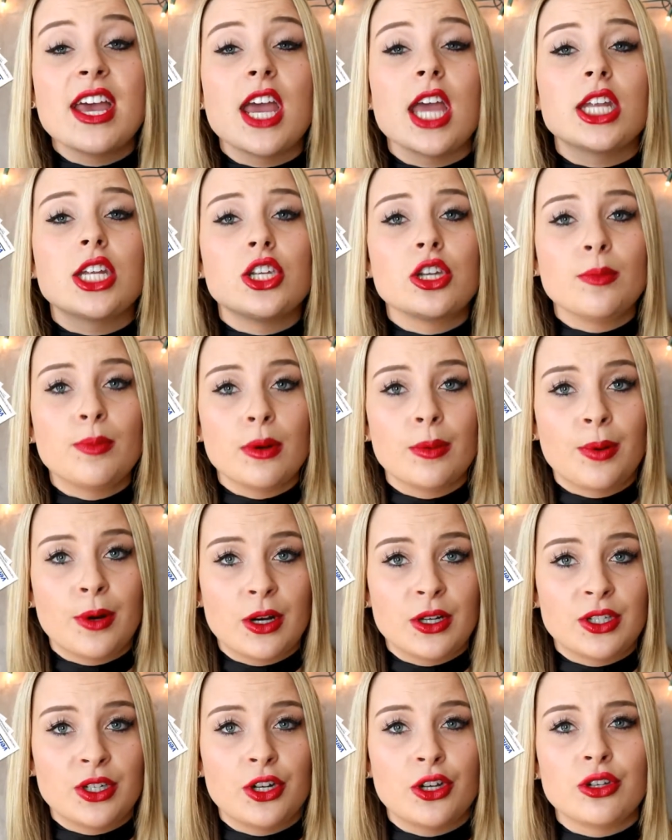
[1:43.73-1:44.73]
It's super
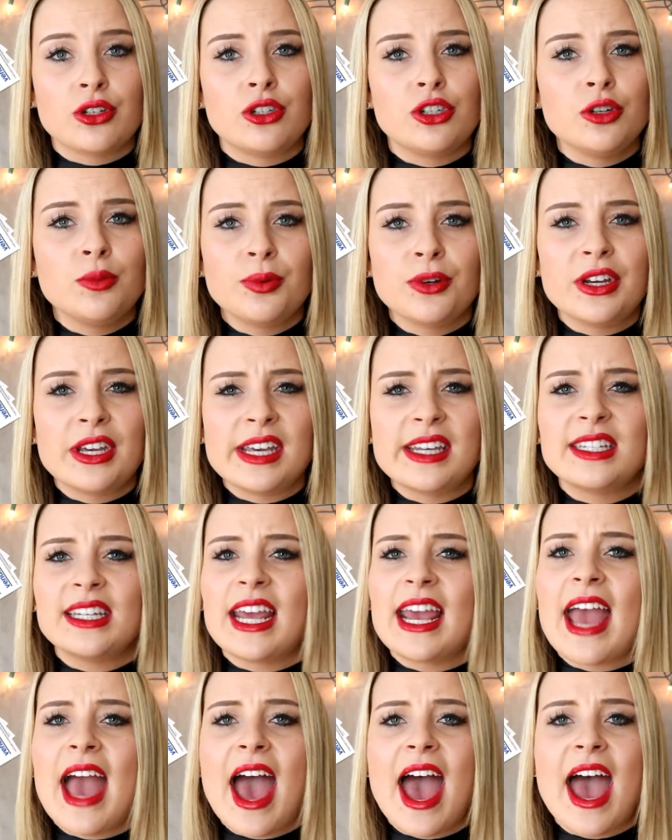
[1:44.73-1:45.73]
personal, super
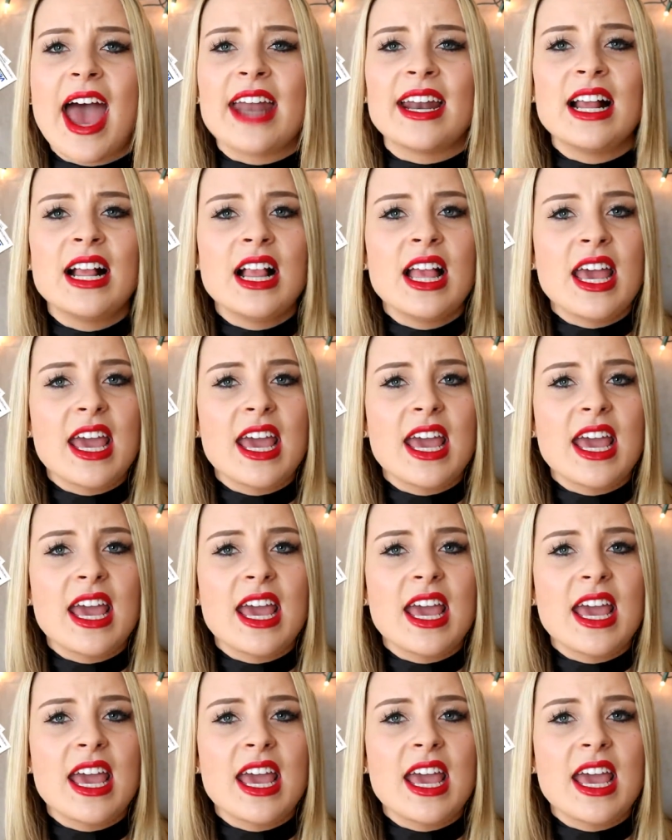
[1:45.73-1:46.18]
easy, and